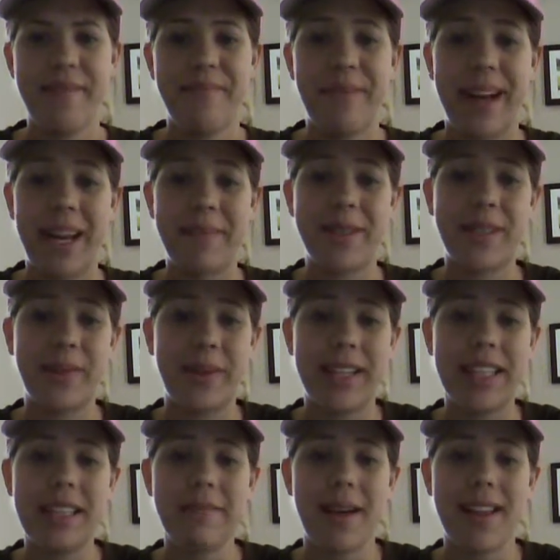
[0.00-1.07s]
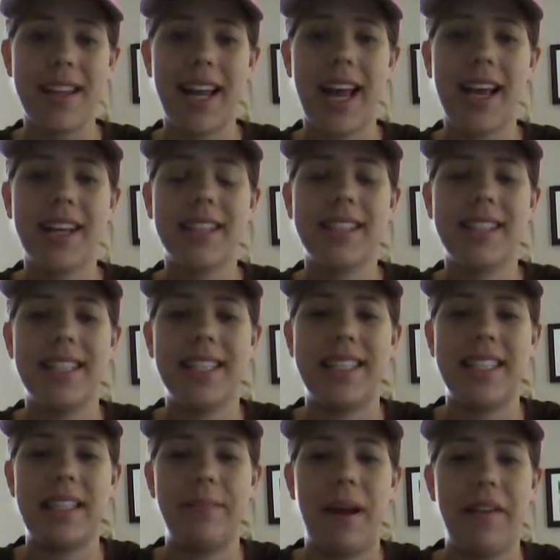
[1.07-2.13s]
My name is Gwendolyn Molinax. This
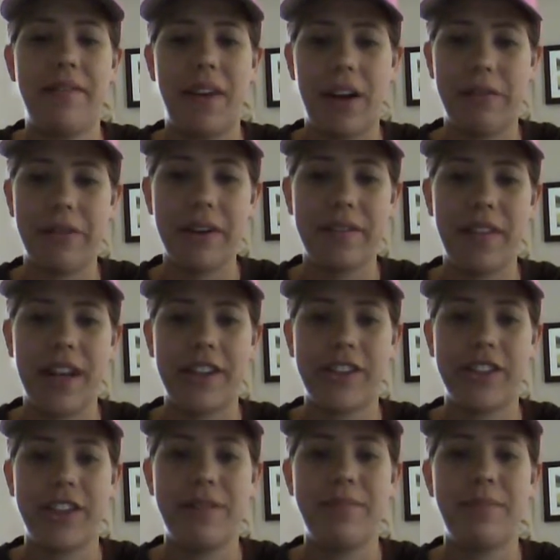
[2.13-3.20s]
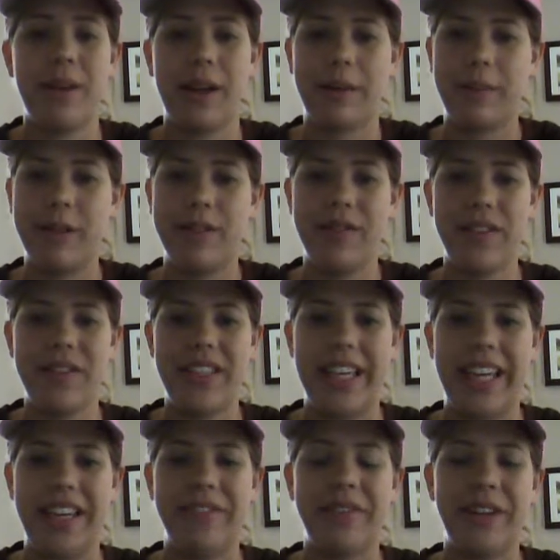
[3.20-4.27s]
is my final reflection, blog post
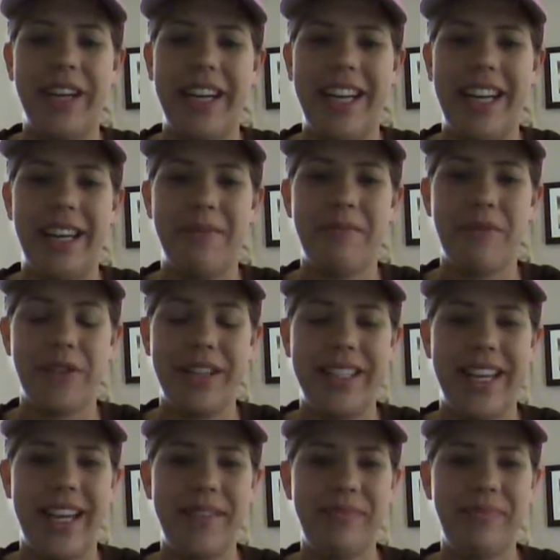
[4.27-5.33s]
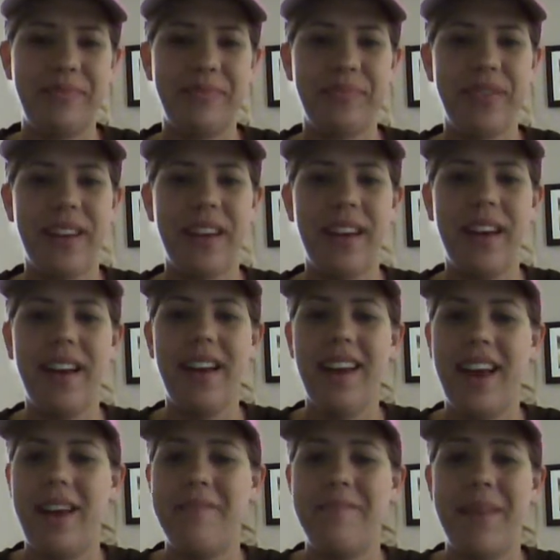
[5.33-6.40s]
15 for EDM 310.
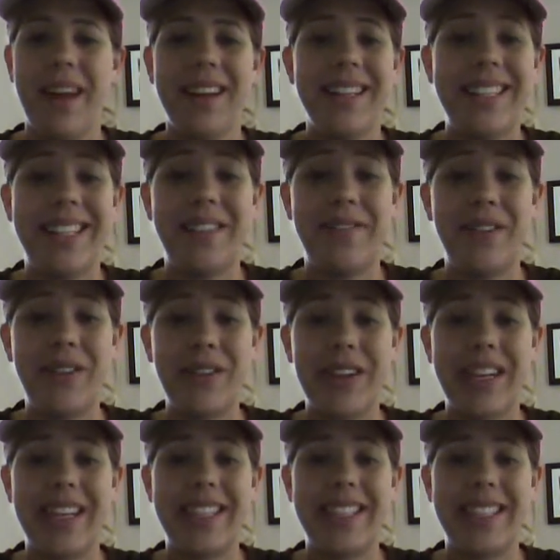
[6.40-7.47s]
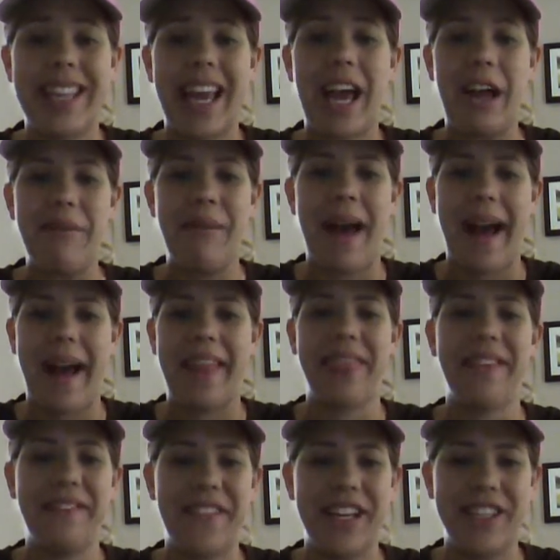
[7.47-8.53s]
And man, does it feel good to say I am at
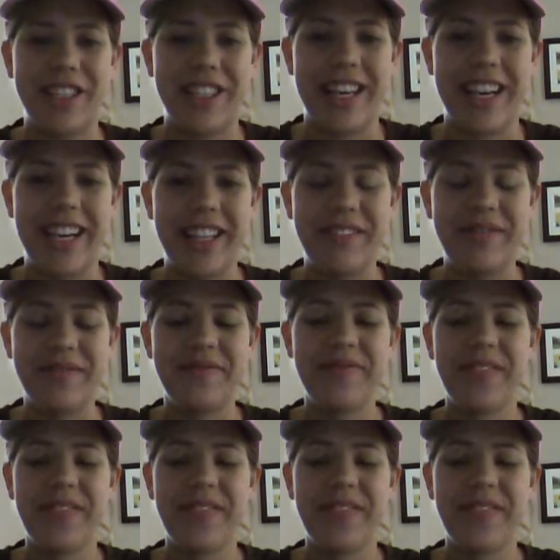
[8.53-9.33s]
the finish line.